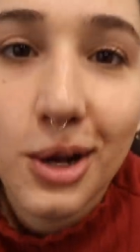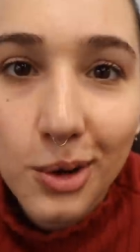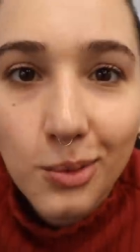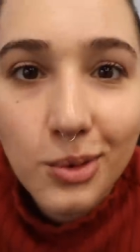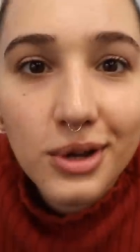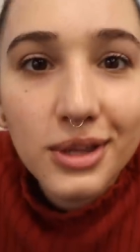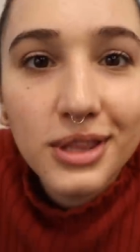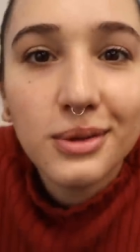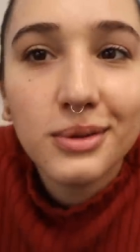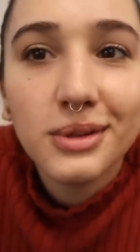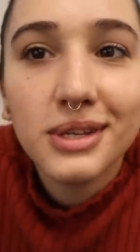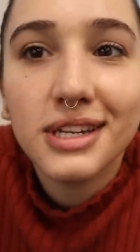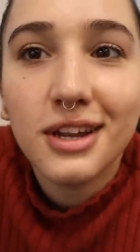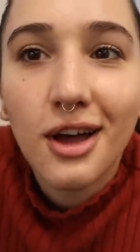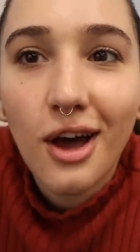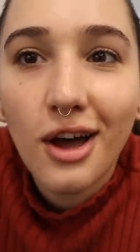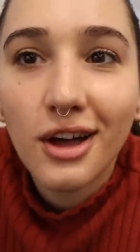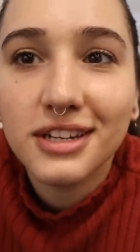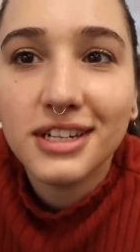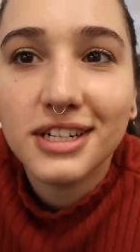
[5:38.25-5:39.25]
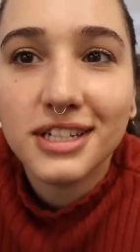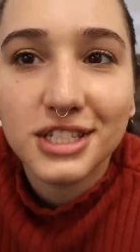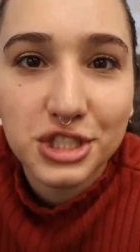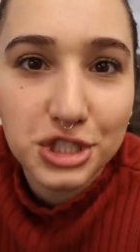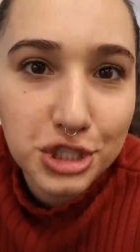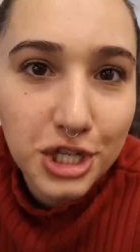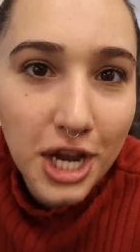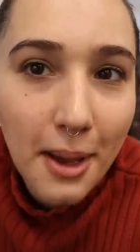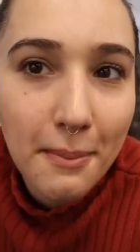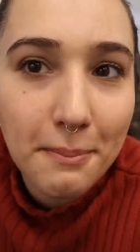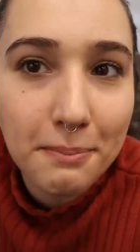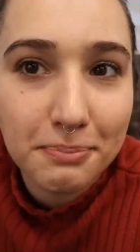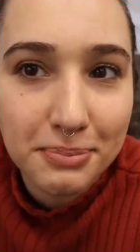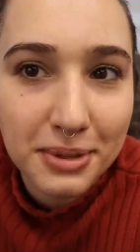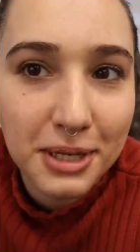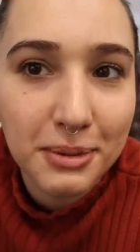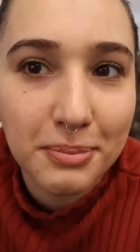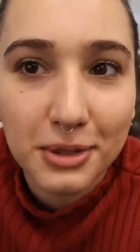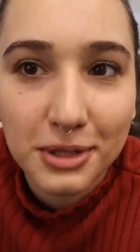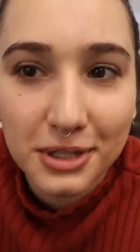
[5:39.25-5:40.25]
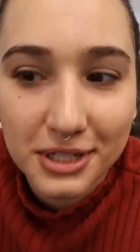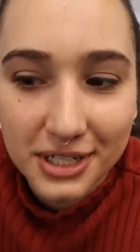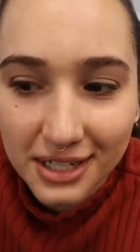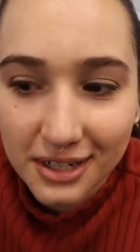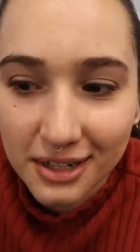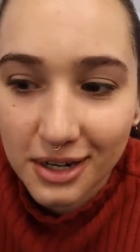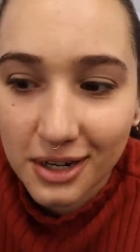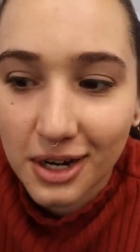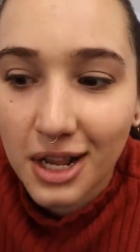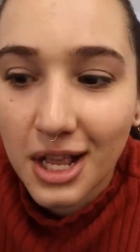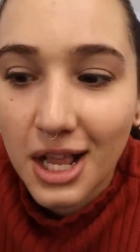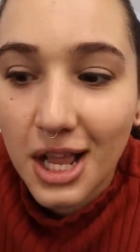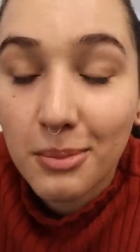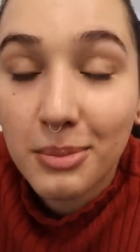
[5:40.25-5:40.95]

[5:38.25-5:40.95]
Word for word: we're the only non gem people here